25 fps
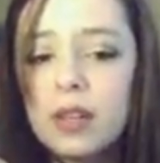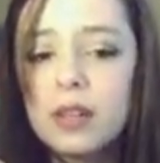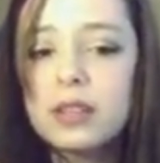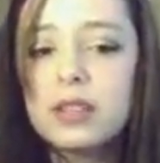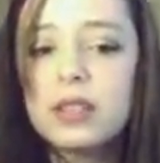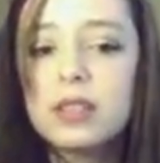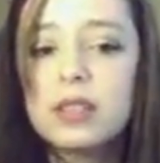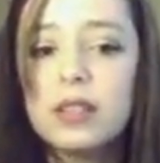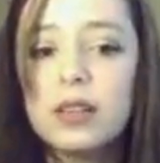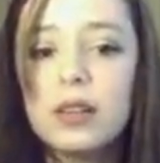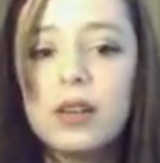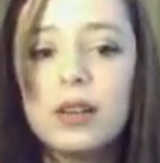
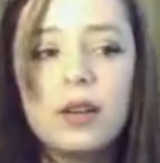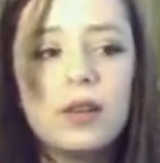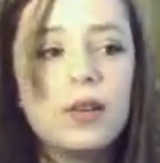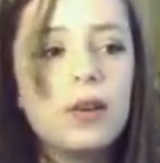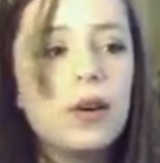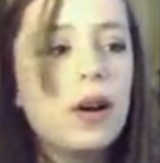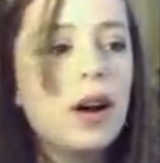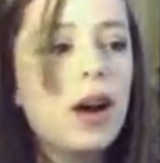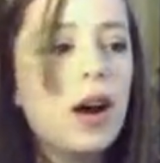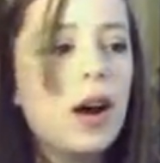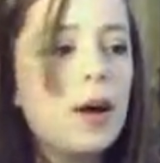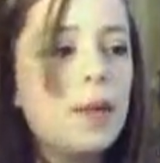
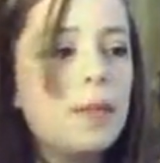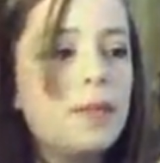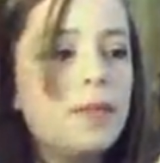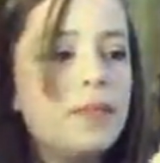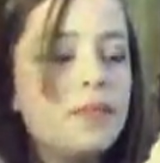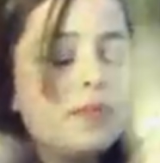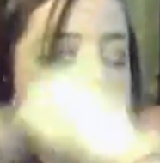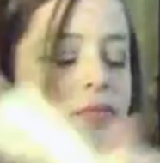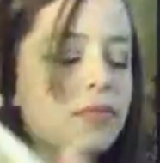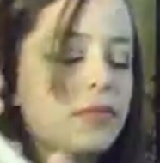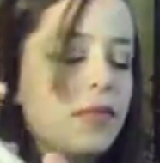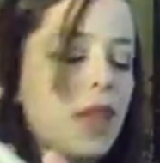So,
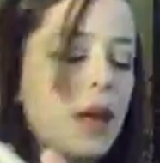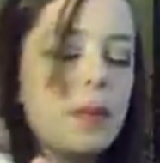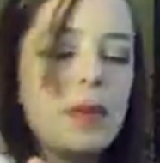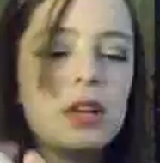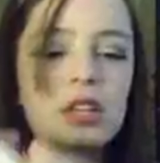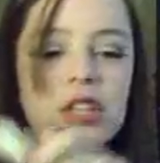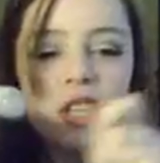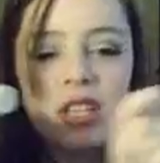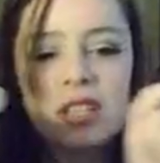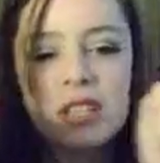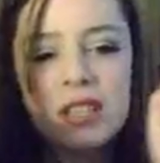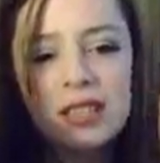um, not
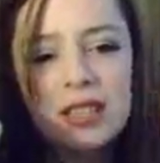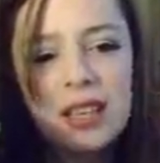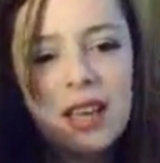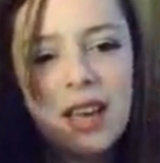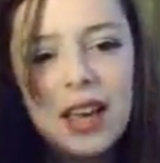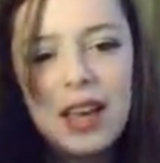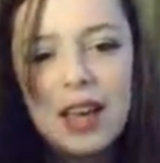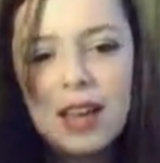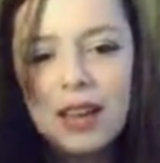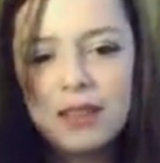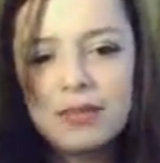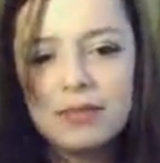much else to
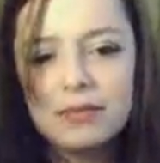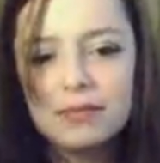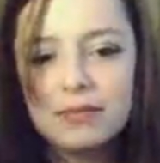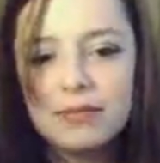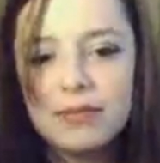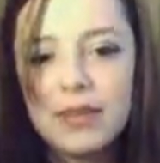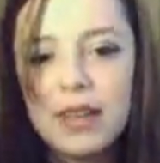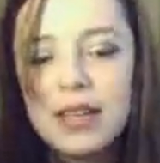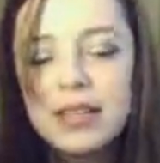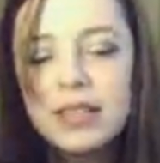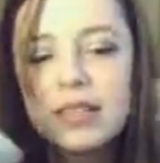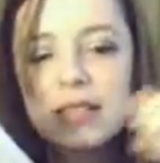say.
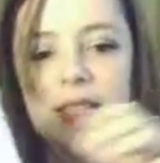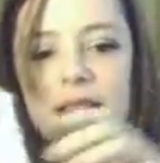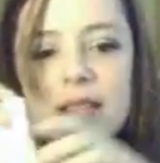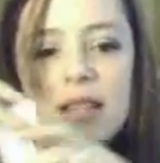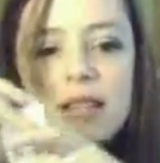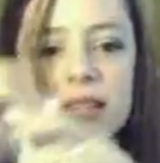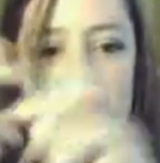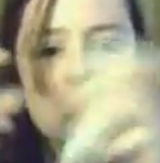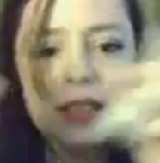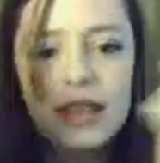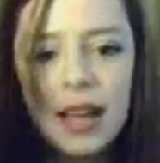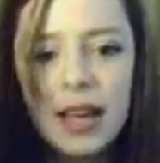It's
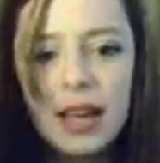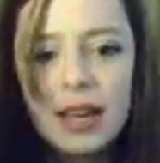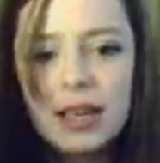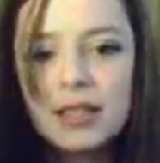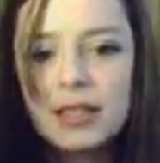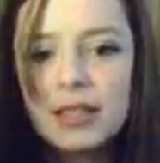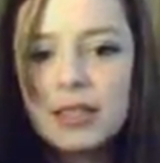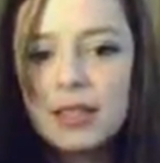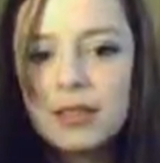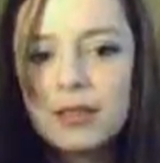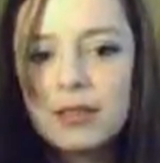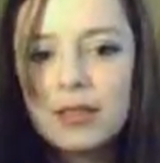it's
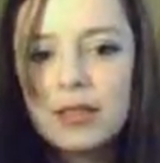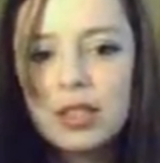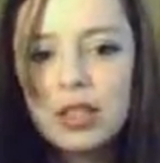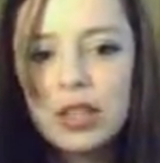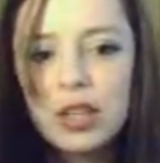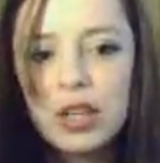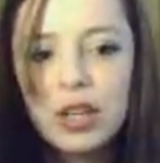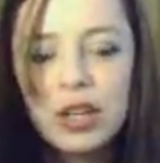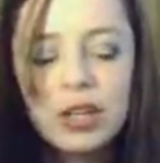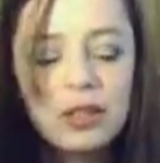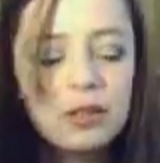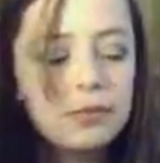nice. It's
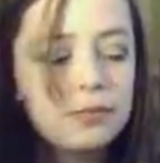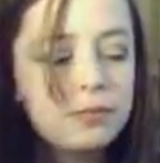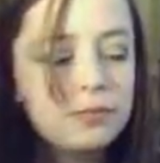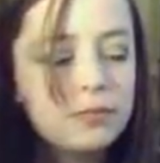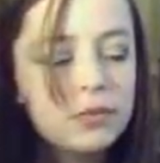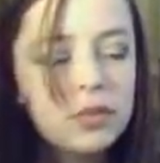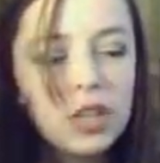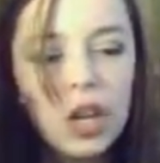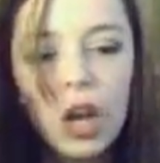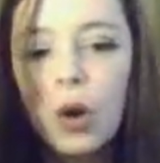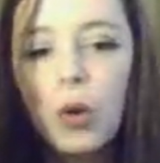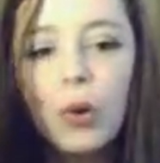good.
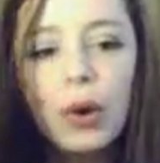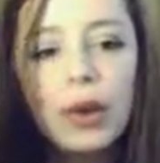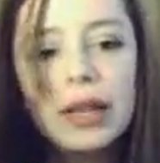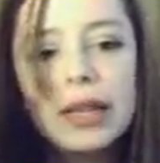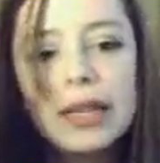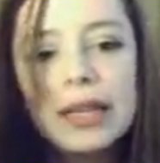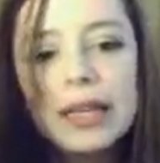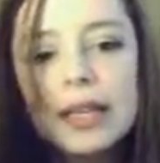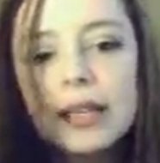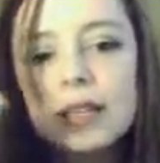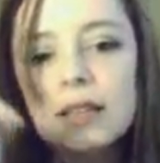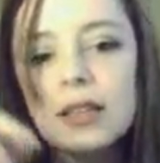Not
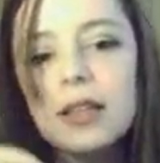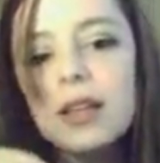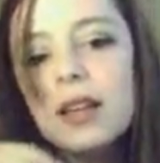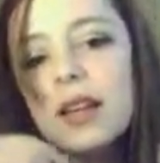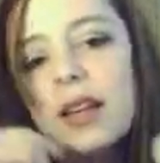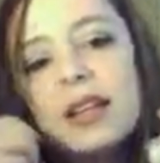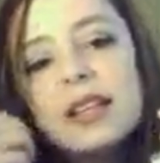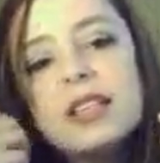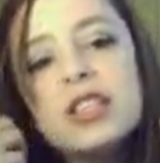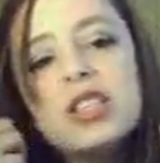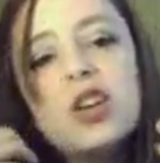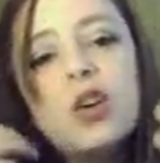oily.
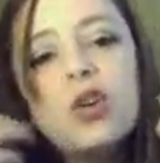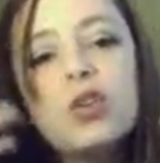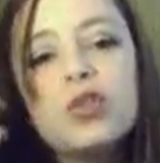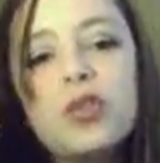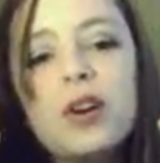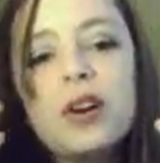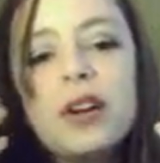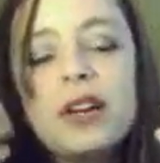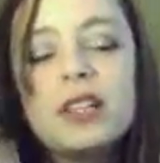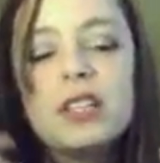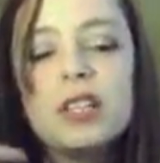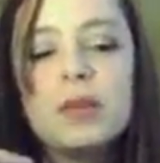It's soaked
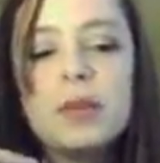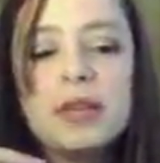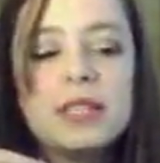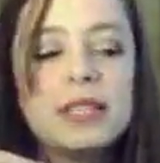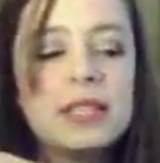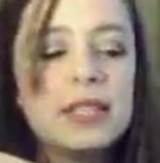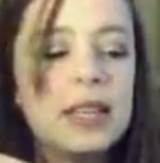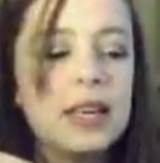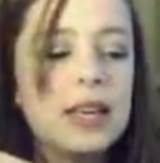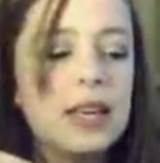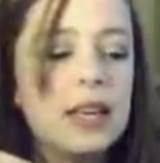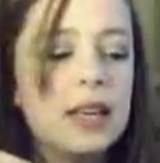right into my
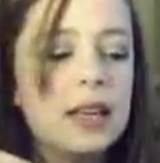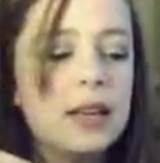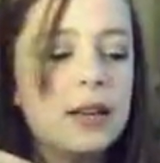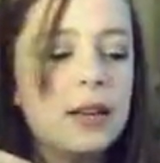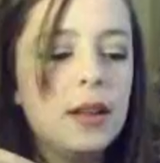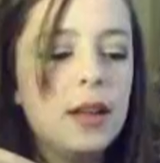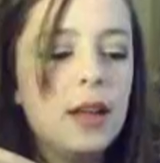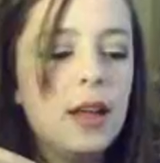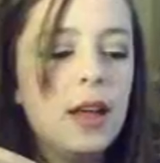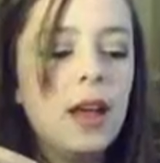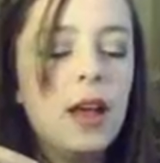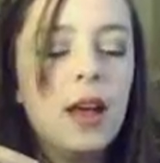
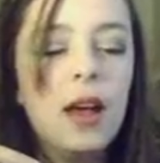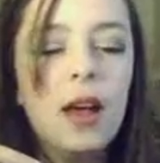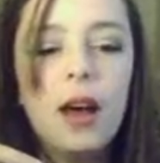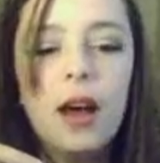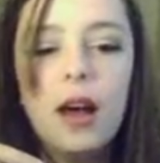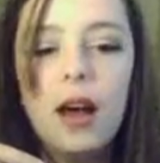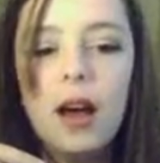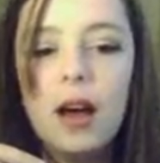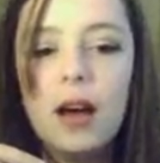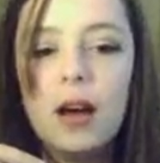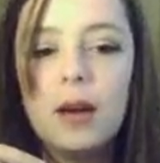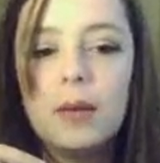skin.
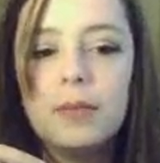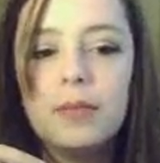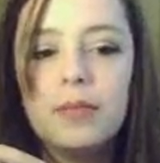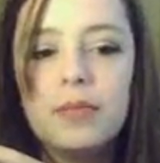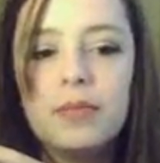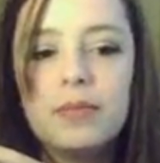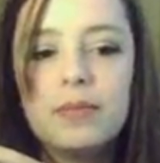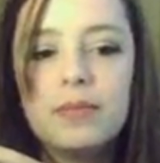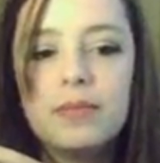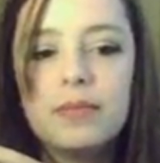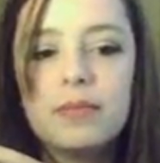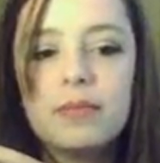Um,
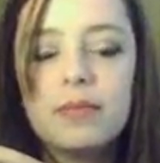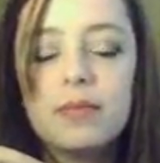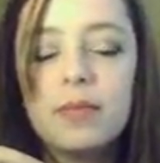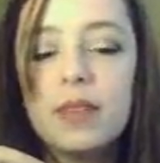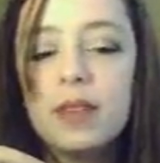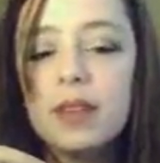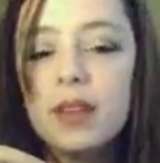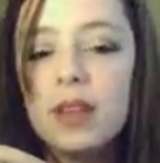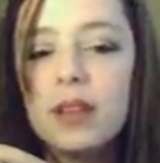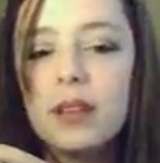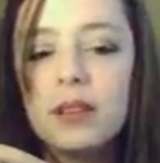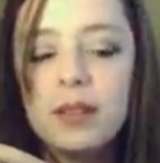
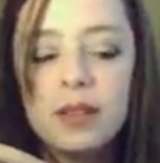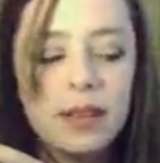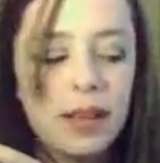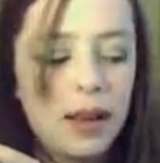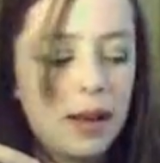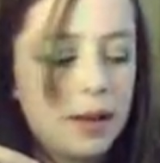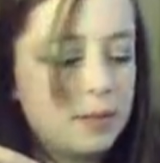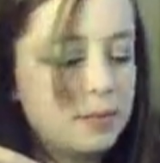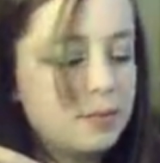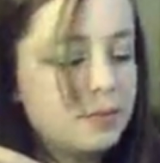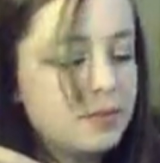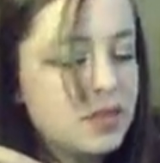
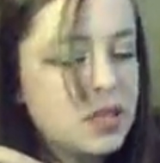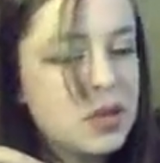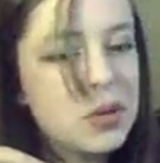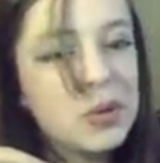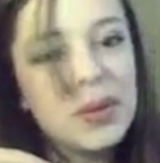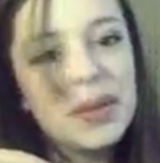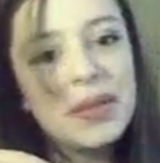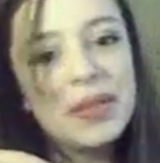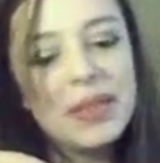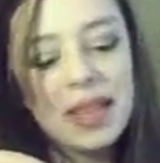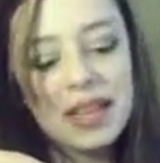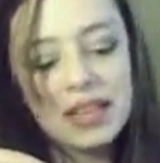yeah, so
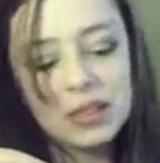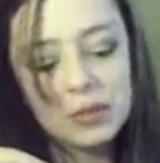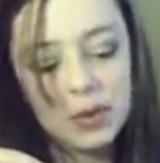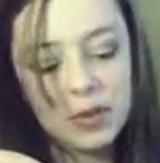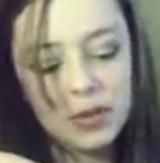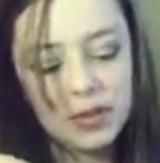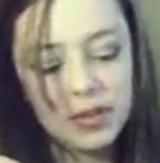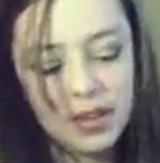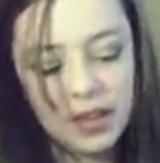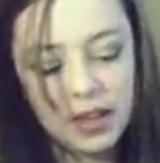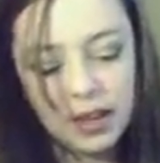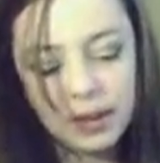that's
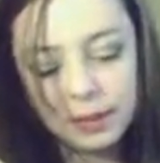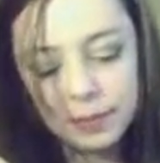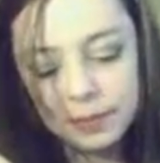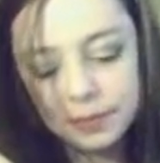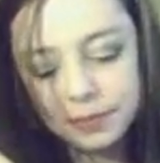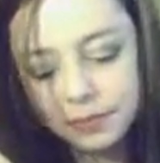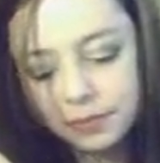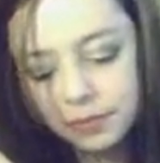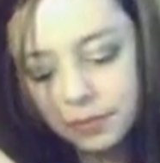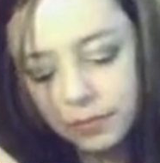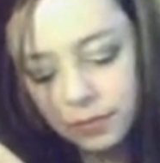one thing.